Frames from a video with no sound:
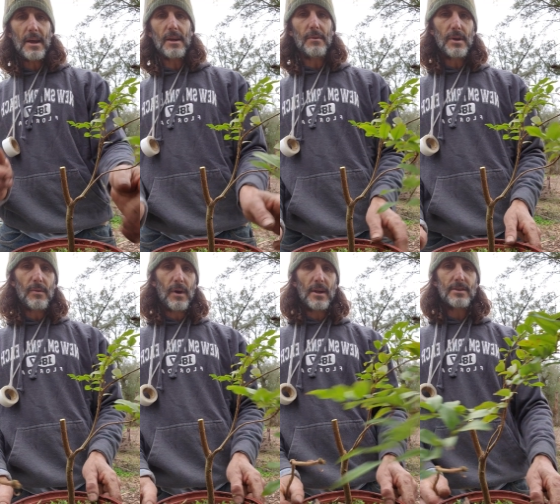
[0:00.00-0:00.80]
of any way you
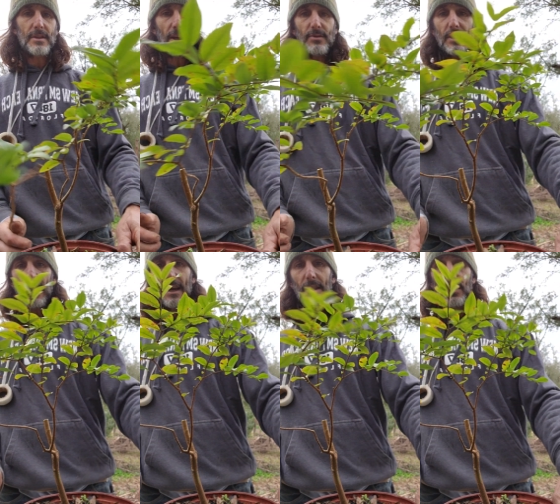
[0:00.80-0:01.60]
want. So that's what
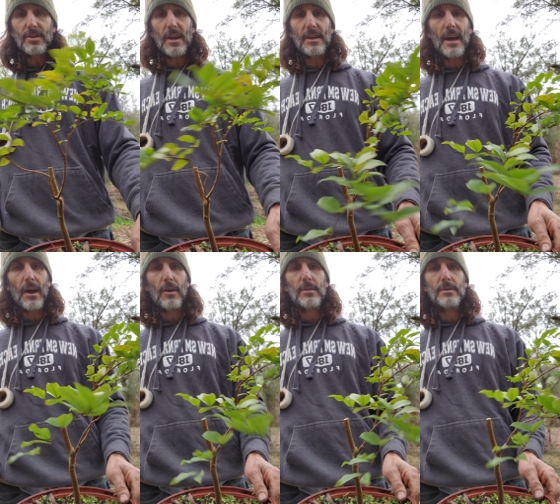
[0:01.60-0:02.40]
that guy looks like
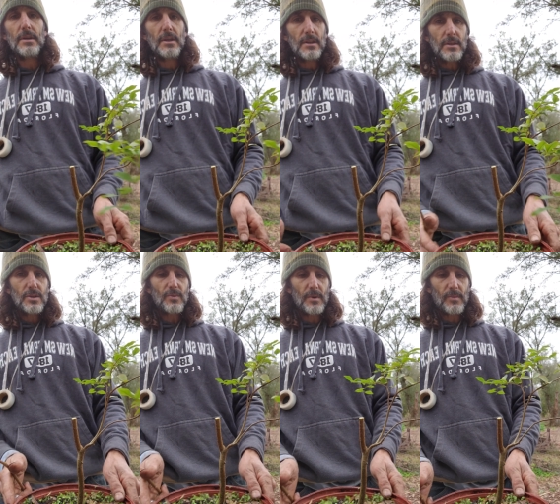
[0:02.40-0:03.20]
now.
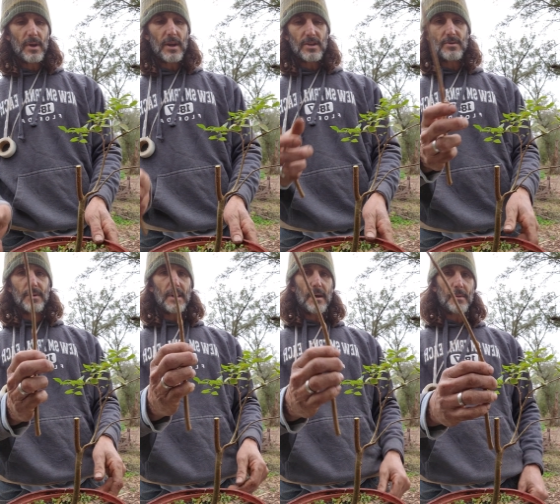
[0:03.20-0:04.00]
Just one branch.
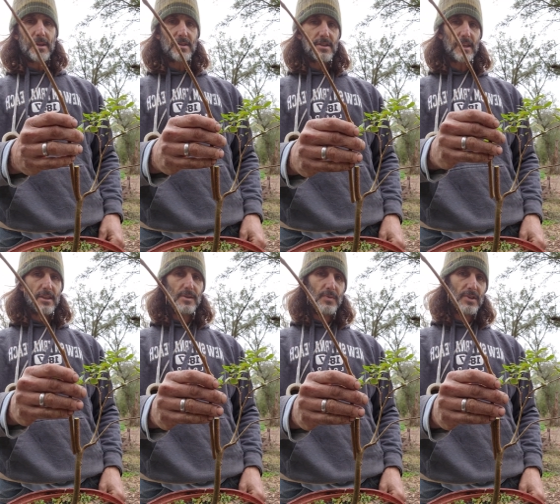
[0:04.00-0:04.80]
But I'm going to stick
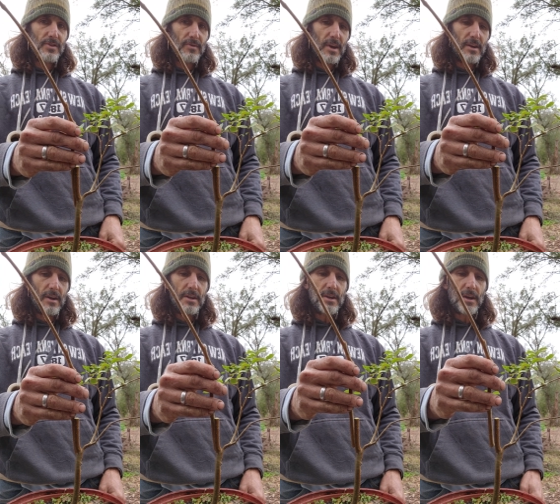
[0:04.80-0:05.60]
this piece of red
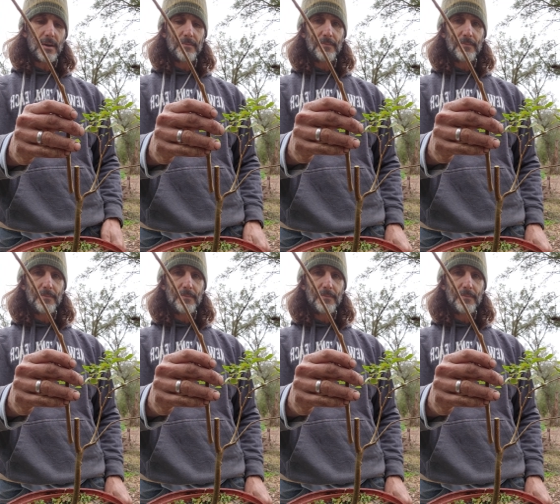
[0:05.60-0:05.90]
on here.